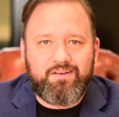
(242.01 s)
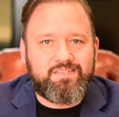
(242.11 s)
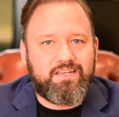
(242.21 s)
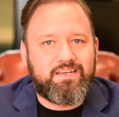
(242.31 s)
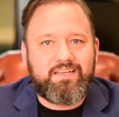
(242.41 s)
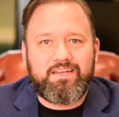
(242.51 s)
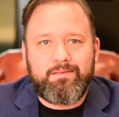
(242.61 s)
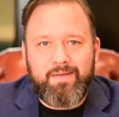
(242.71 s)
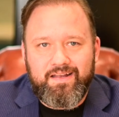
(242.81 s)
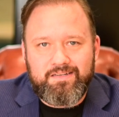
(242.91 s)
I was thinking of
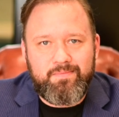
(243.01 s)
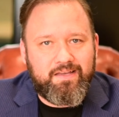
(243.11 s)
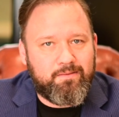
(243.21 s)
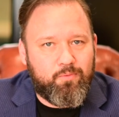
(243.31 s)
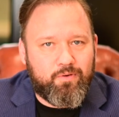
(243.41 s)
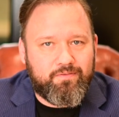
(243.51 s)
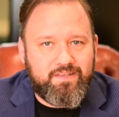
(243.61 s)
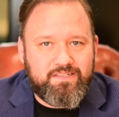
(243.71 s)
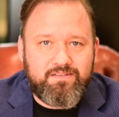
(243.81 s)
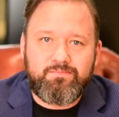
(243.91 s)
getting back to making more of
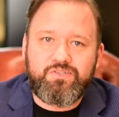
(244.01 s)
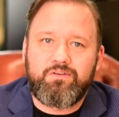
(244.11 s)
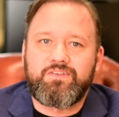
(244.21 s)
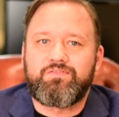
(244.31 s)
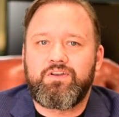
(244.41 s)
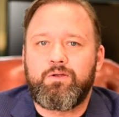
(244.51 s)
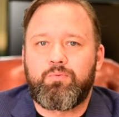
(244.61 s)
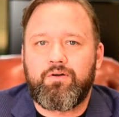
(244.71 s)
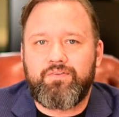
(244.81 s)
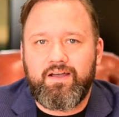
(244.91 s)
these. So if this video
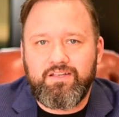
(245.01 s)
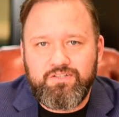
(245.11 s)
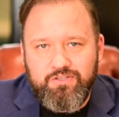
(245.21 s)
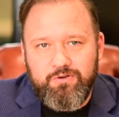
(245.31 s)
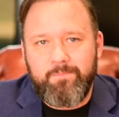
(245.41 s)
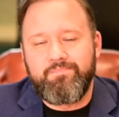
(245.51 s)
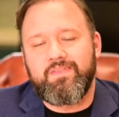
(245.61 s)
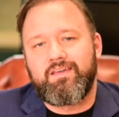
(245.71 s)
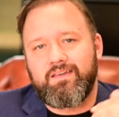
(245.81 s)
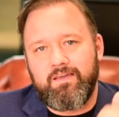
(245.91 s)
brought value to you,
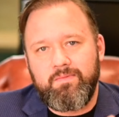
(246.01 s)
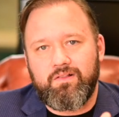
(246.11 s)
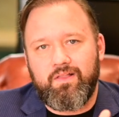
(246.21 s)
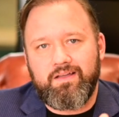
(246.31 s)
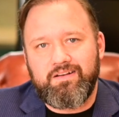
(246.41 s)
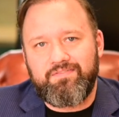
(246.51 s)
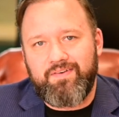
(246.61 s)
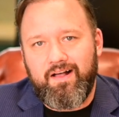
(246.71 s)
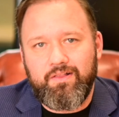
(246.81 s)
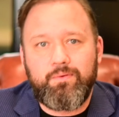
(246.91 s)
give me a like and a
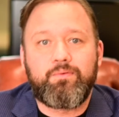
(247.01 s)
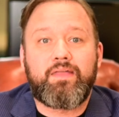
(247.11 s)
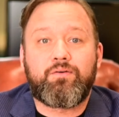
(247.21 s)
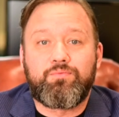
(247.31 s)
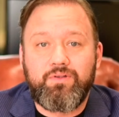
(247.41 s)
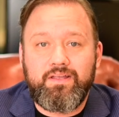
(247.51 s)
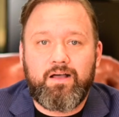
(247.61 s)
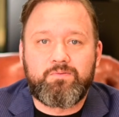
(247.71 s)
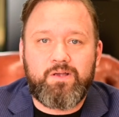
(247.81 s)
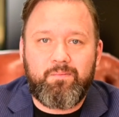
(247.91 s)
follow. That really
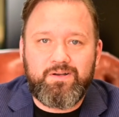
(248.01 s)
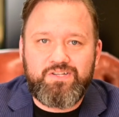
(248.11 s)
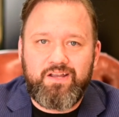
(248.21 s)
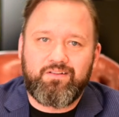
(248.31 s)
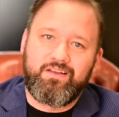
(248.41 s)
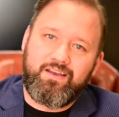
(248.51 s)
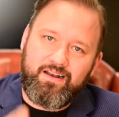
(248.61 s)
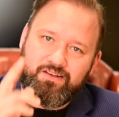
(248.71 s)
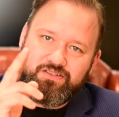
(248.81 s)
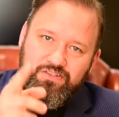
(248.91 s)
helps out my channel,
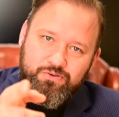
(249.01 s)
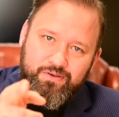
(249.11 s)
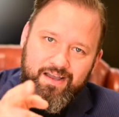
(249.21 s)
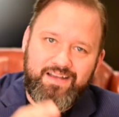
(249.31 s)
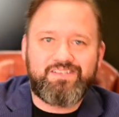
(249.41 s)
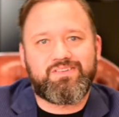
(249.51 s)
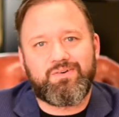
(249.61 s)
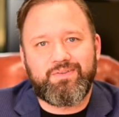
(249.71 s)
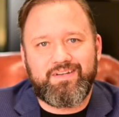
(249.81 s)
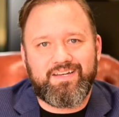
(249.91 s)
and I'll see you guys
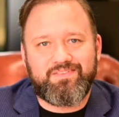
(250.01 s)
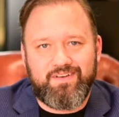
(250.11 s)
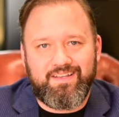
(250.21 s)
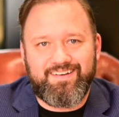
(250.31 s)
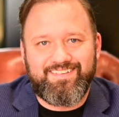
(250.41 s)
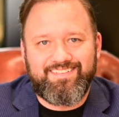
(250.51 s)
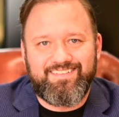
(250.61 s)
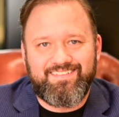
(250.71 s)
on the next video.